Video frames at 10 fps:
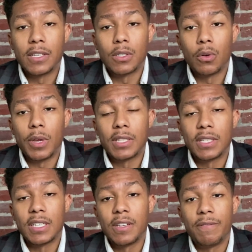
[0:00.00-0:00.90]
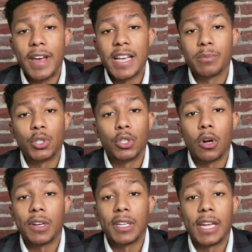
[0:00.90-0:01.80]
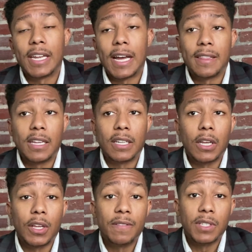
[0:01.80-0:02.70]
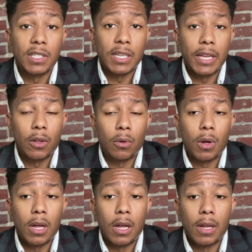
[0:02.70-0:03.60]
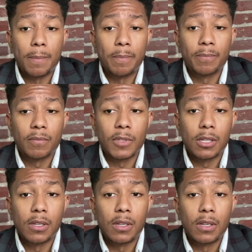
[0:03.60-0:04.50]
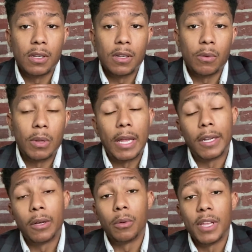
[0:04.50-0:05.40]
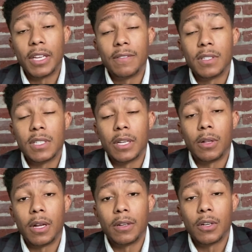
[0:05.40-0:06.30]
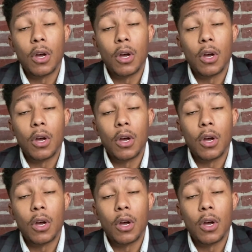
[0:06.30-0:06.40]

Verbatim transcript: So it's it's a vast majority, and I think they even sell, um, well, I know they even sell uh,